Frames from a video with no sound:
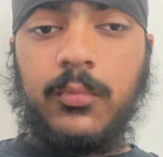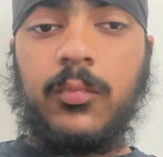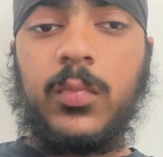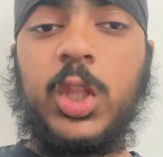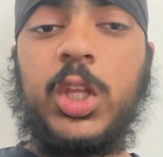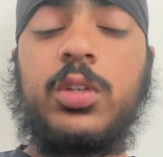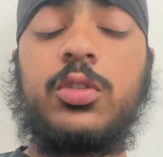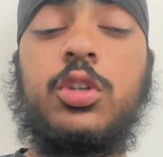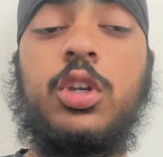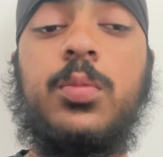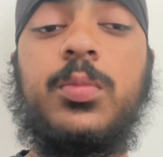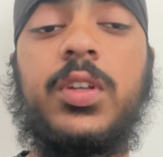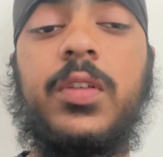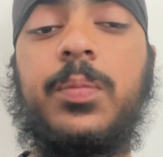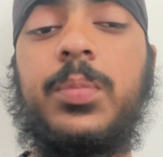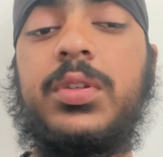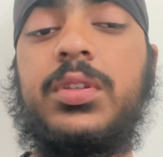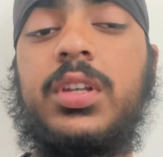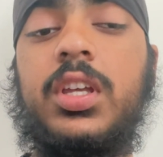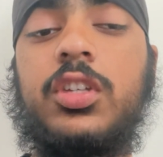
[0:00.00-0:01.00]
In terms of
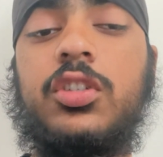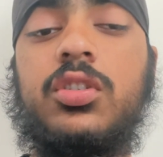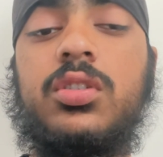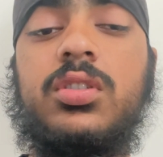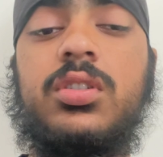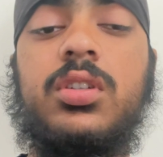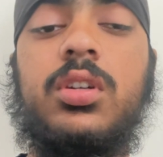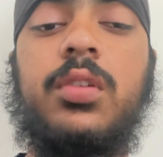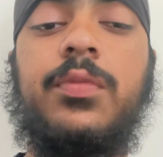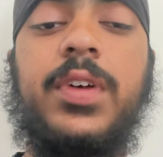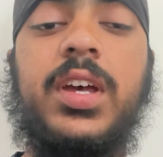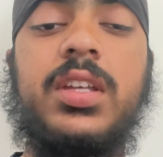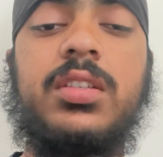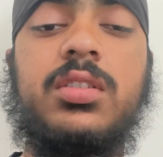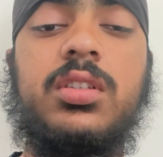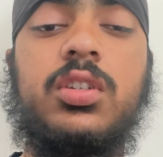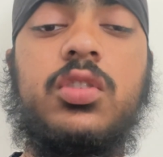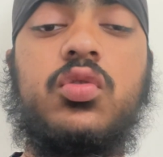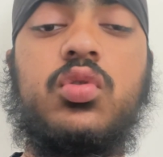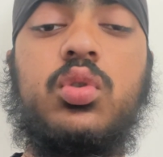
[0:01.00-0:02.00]
possession, Silva has
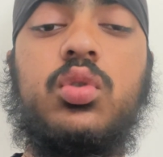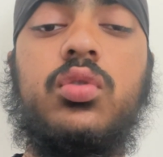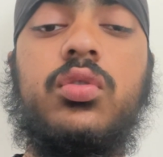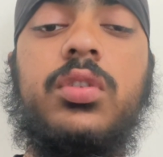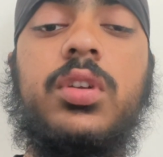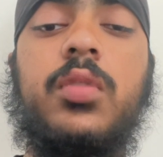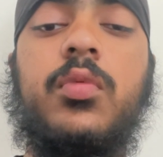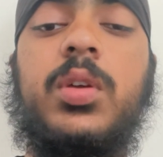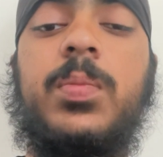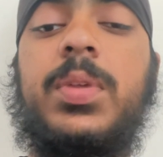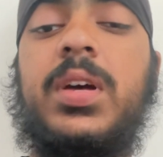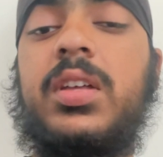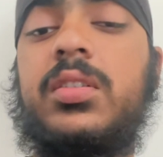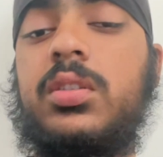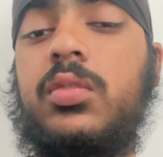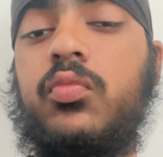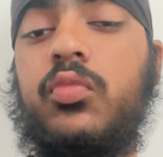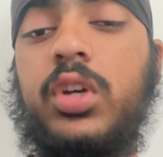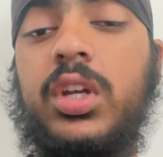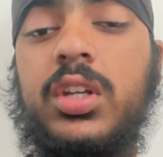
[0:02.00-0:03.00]
an extraordinary
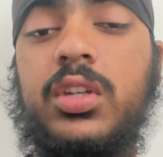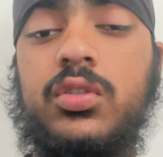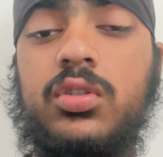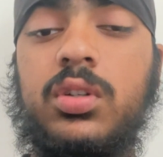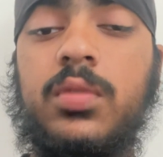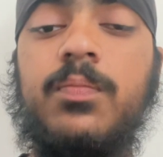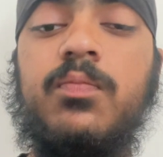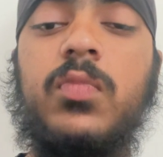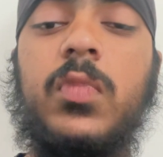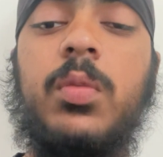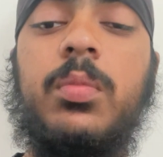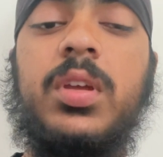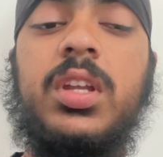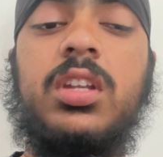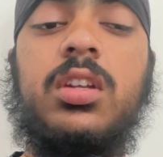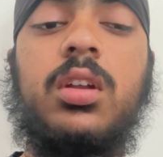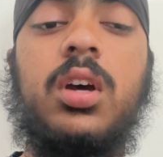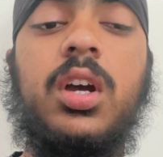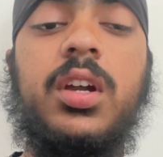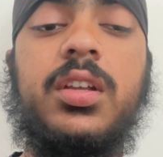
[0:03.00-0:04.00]
passing range, being
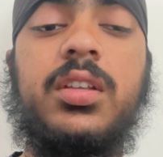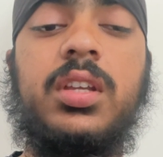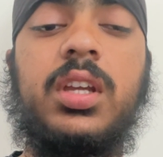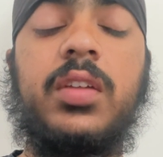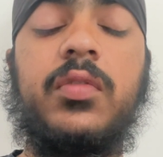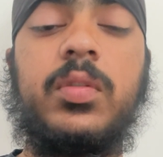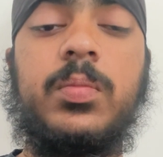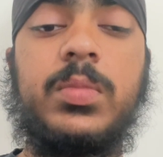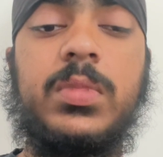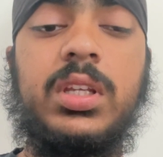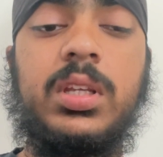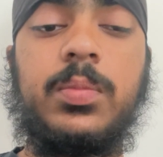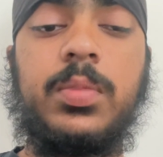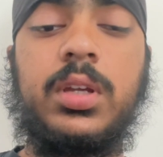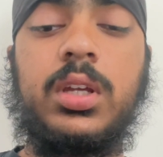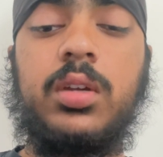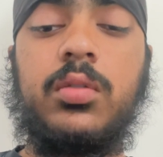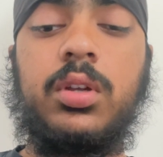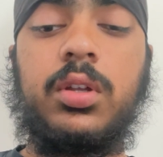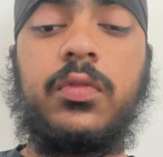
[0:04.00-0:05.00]
an architect from deep
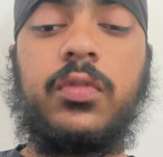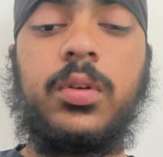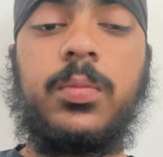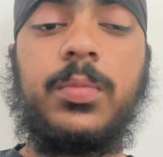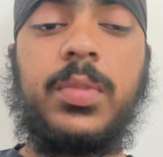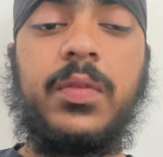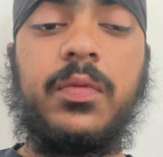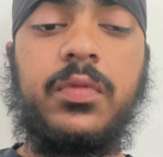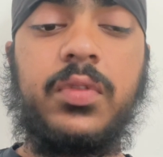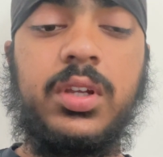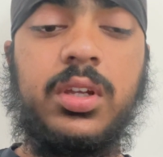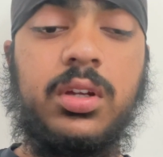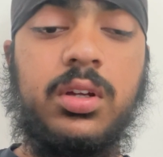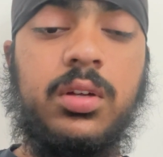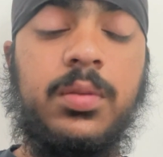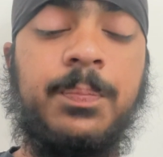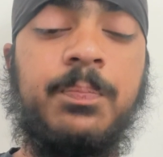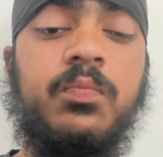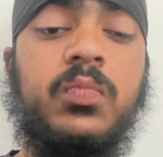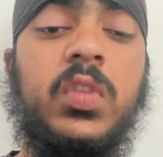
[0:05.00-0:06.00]
areas from
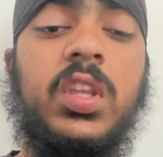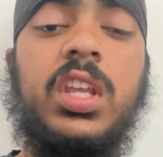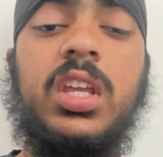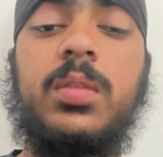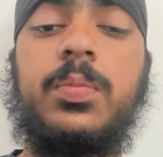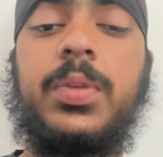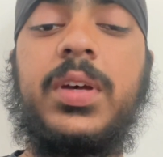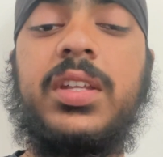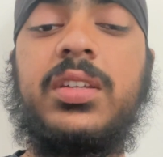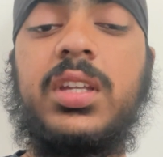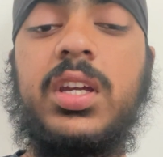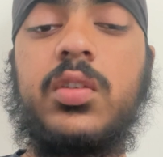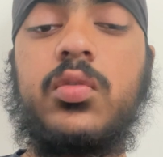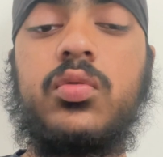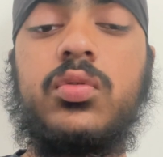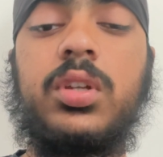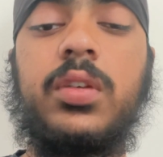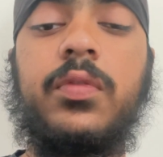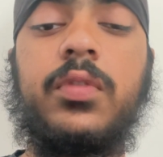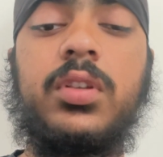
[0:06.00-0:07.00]
Benfica. His pass
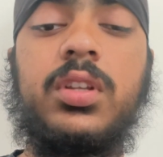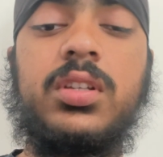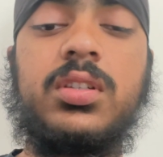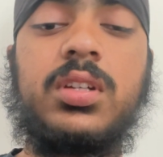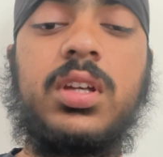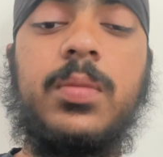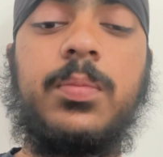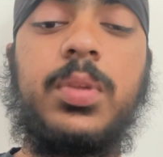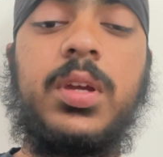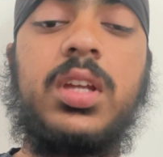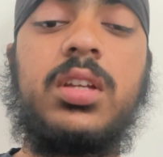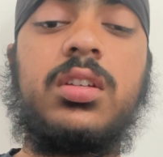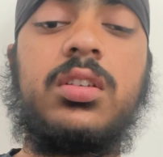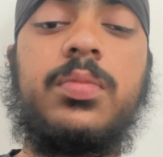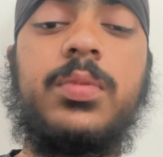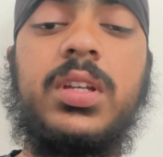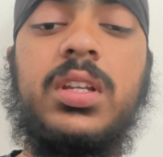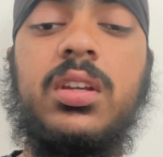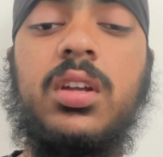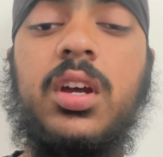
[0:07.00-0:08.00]
accuracy for this campaign has
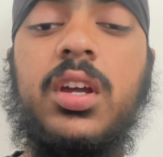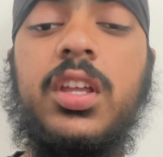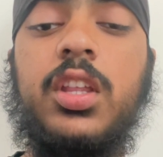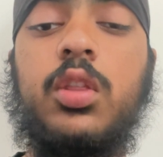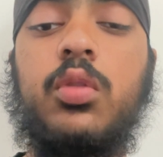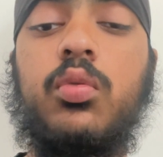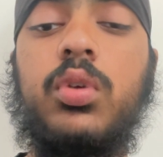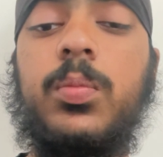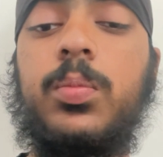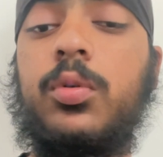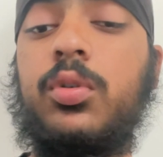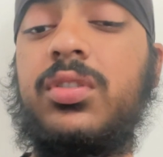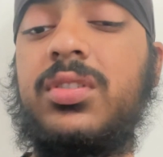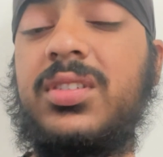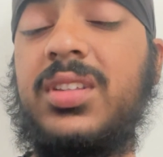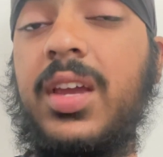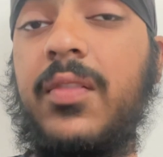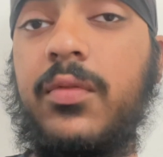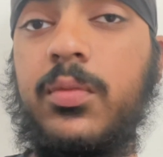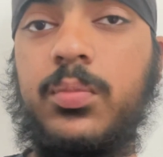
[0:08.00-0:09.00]
been
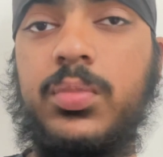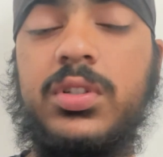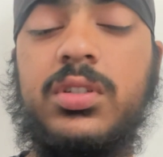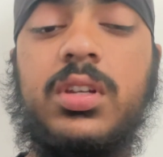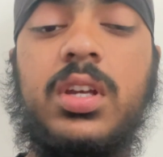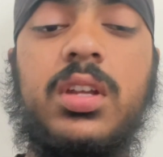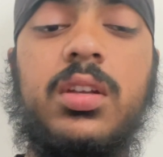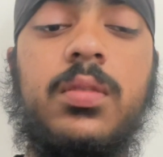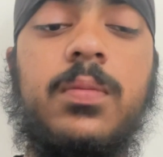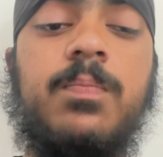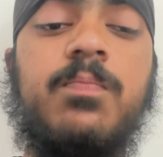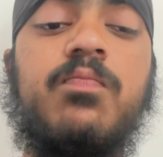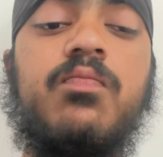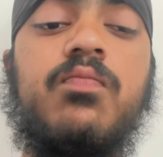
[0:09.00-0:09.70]
93.7%,